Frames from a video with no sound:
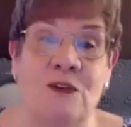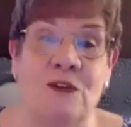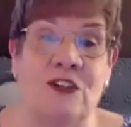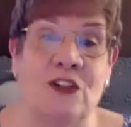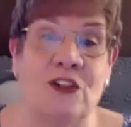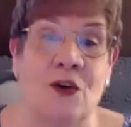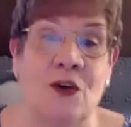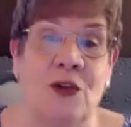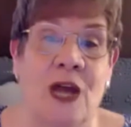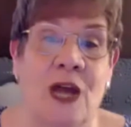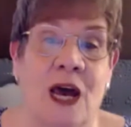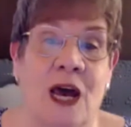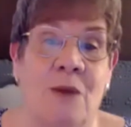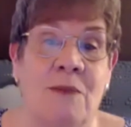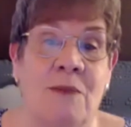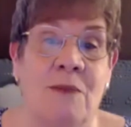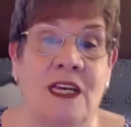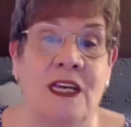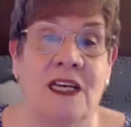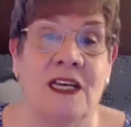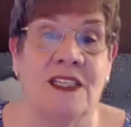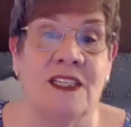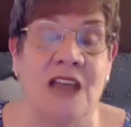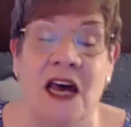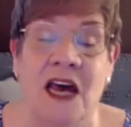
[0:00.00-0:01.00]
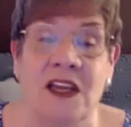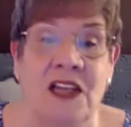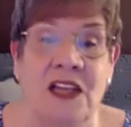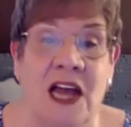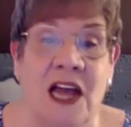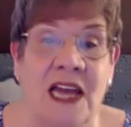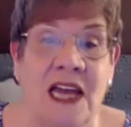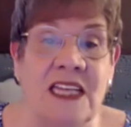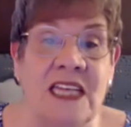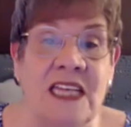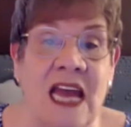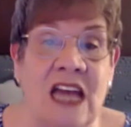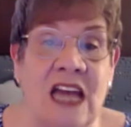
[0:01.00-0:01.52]
showed up because,
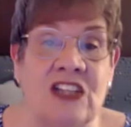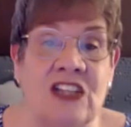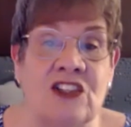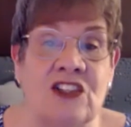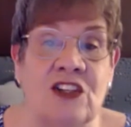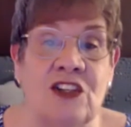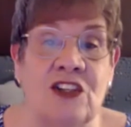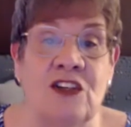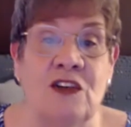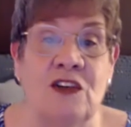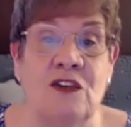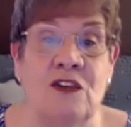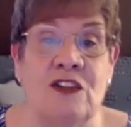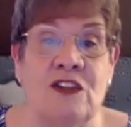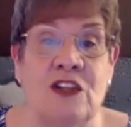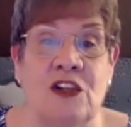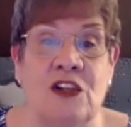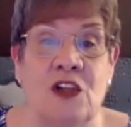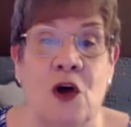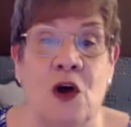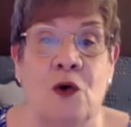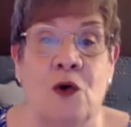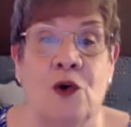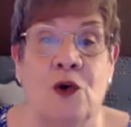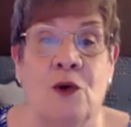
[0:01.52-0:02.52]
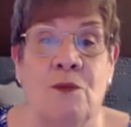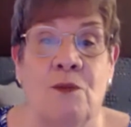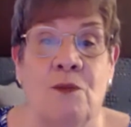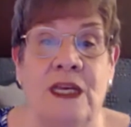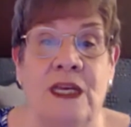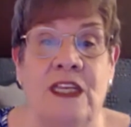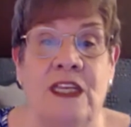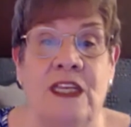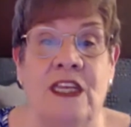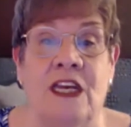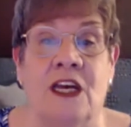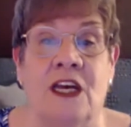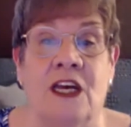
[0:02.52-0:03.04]
unlike national news, the local
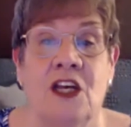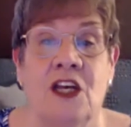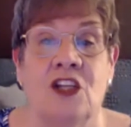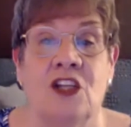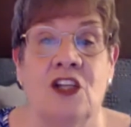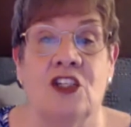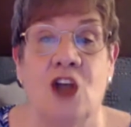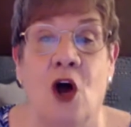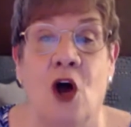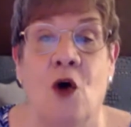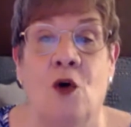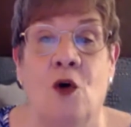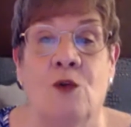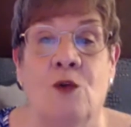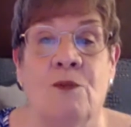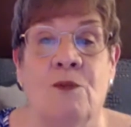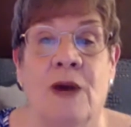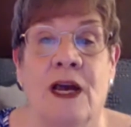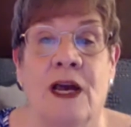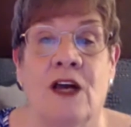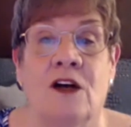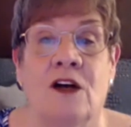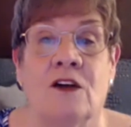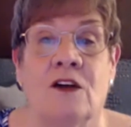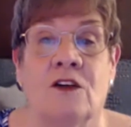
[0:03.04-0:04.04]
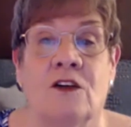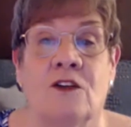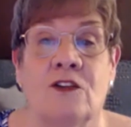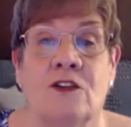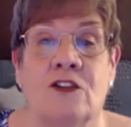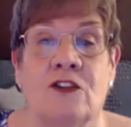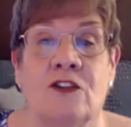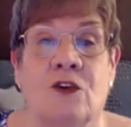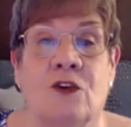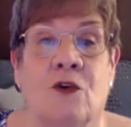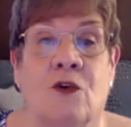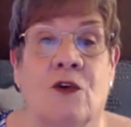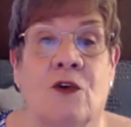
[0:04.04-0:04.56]
media told my uncle's
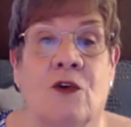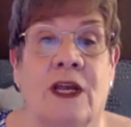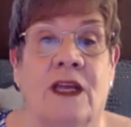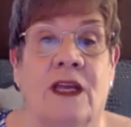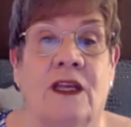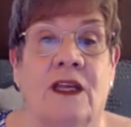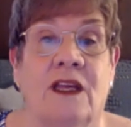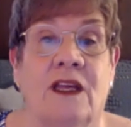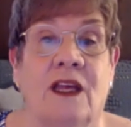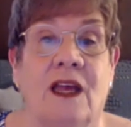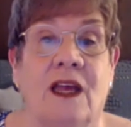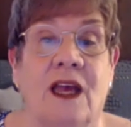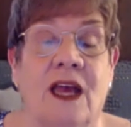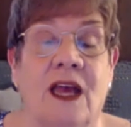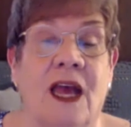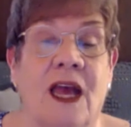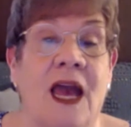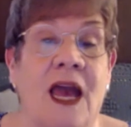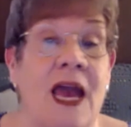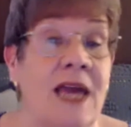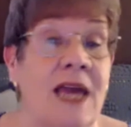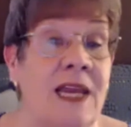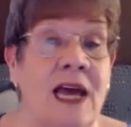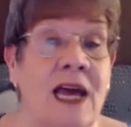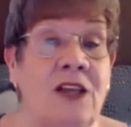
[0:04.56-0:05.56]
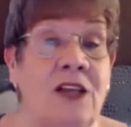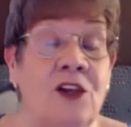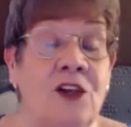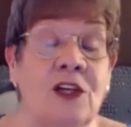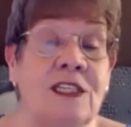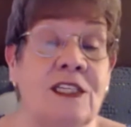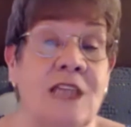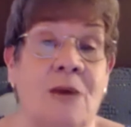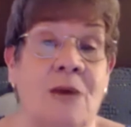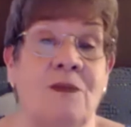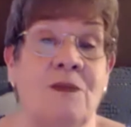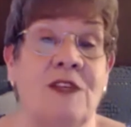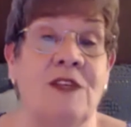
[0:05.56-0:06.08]
story. And I
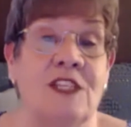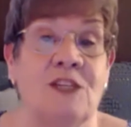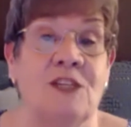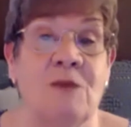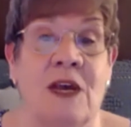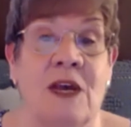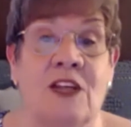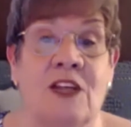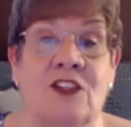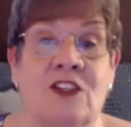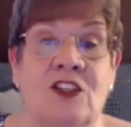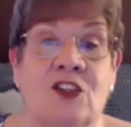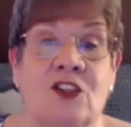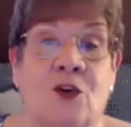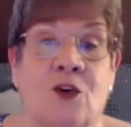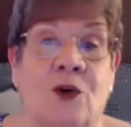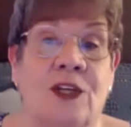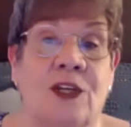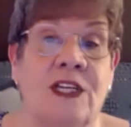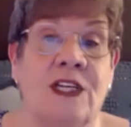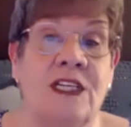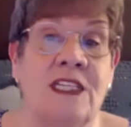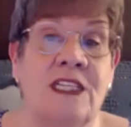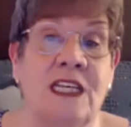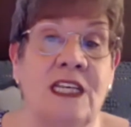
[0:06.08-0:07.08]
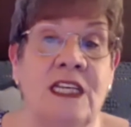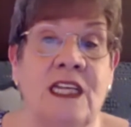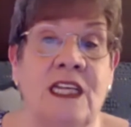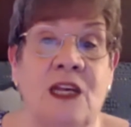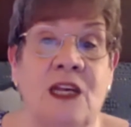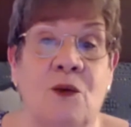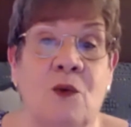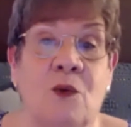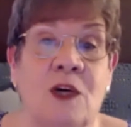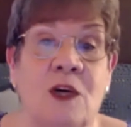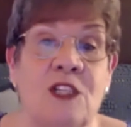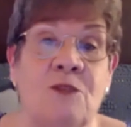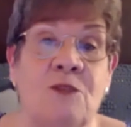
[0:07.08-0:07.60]
looked up this man's story, and indeed he
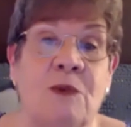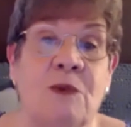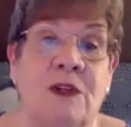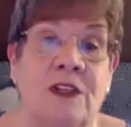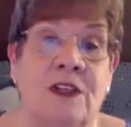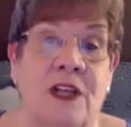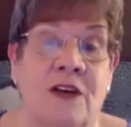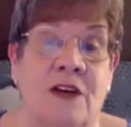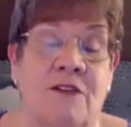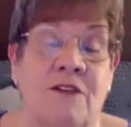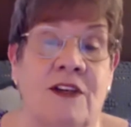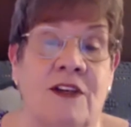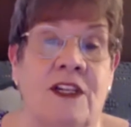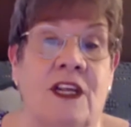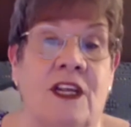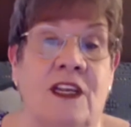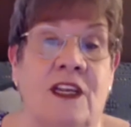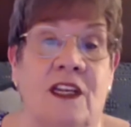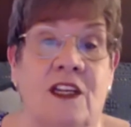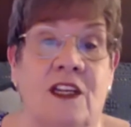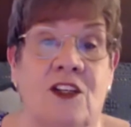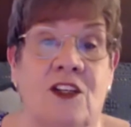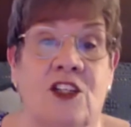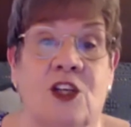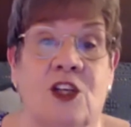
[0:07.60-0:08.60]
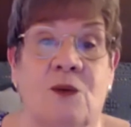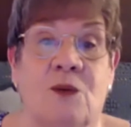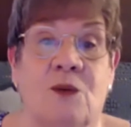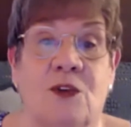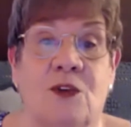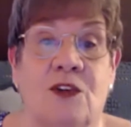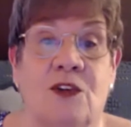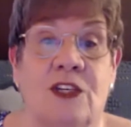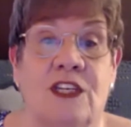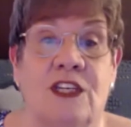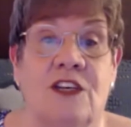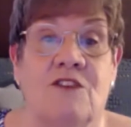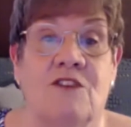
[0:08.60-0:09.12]
was beloved in his
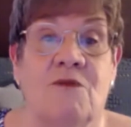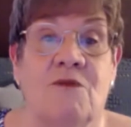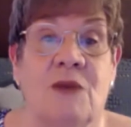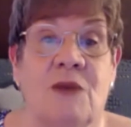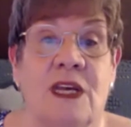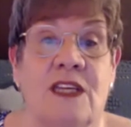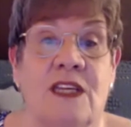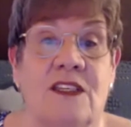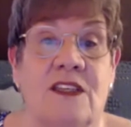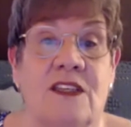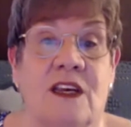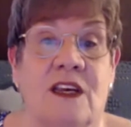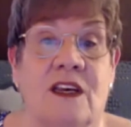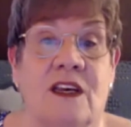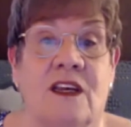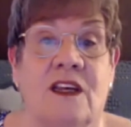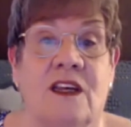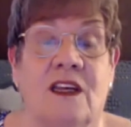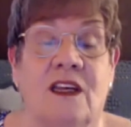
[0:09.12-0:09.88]
community of Mesa.